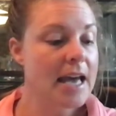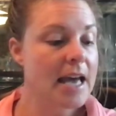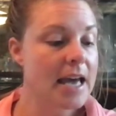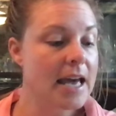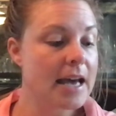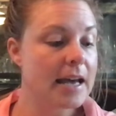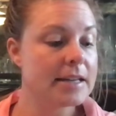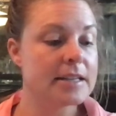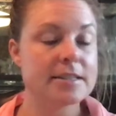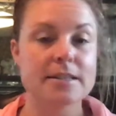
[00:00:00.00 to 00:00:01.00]

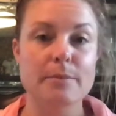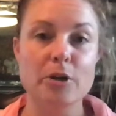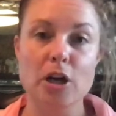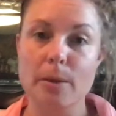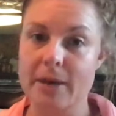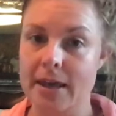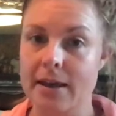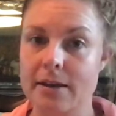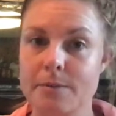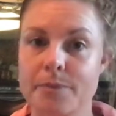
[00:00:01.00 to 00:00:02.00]
and
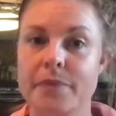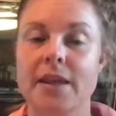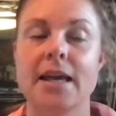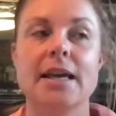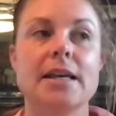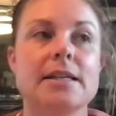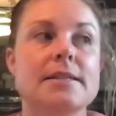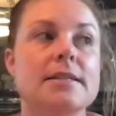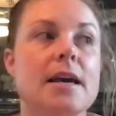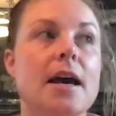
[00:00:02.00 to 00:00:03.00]
suburban
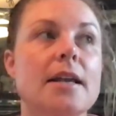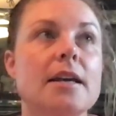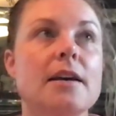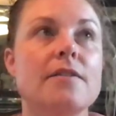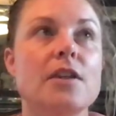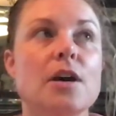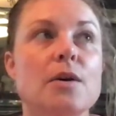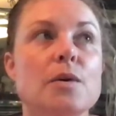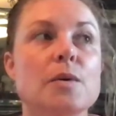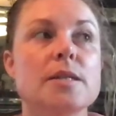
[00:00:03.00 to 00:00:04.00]
is kind of
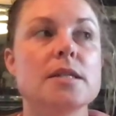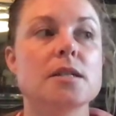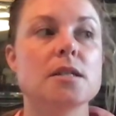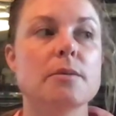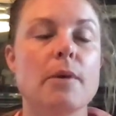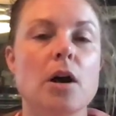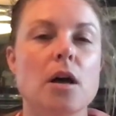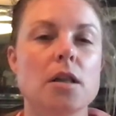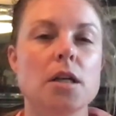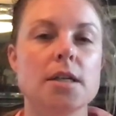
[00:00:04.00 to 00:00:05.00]
those
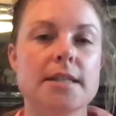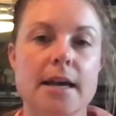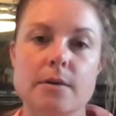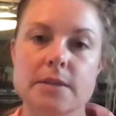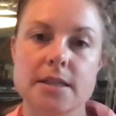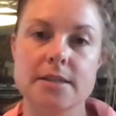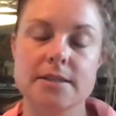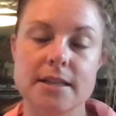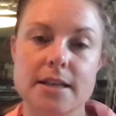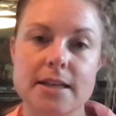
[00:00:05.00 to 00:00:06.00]
smaller towns and
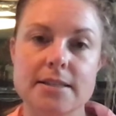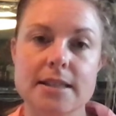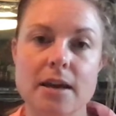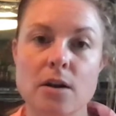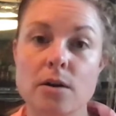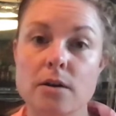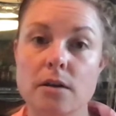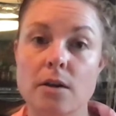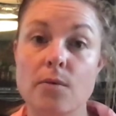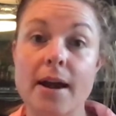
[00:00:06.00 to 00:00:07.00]
cities that are
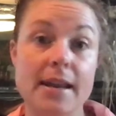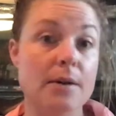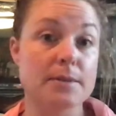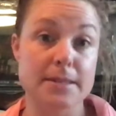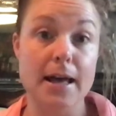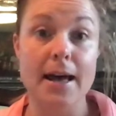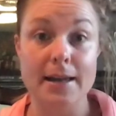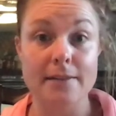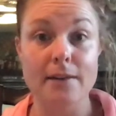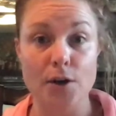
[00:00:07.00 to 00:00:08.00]
right
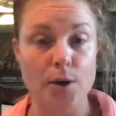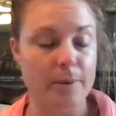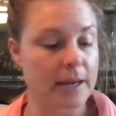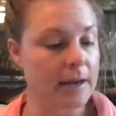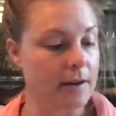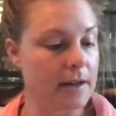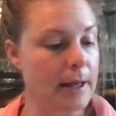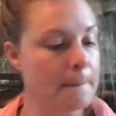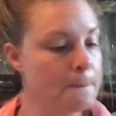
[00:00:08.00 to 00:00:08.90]
outside the urban area.